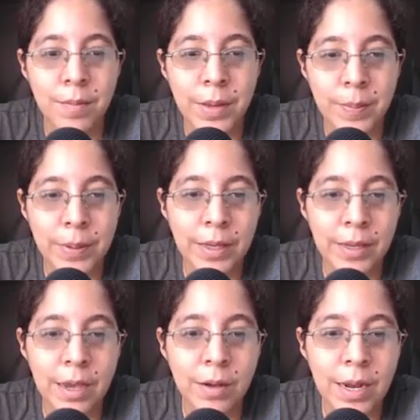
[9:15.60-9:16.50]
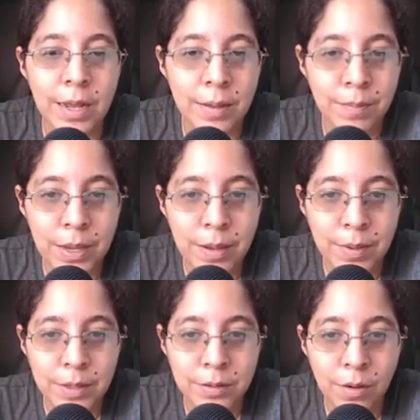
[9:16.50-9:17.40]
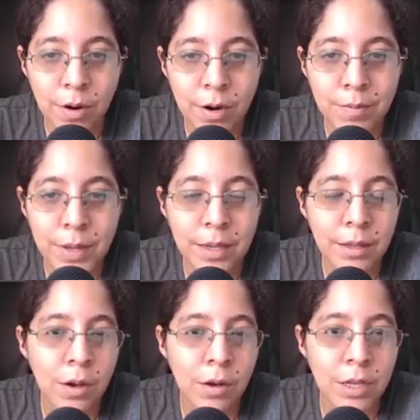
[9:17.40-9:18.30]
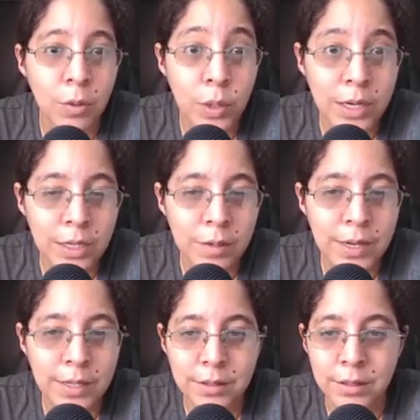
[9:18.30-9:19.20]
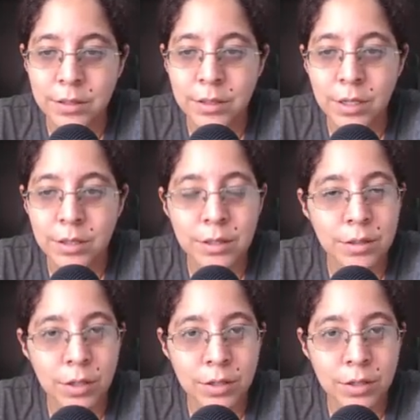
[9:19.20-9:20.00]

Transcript: PayPal account, and the payments are made on a weekly basis, not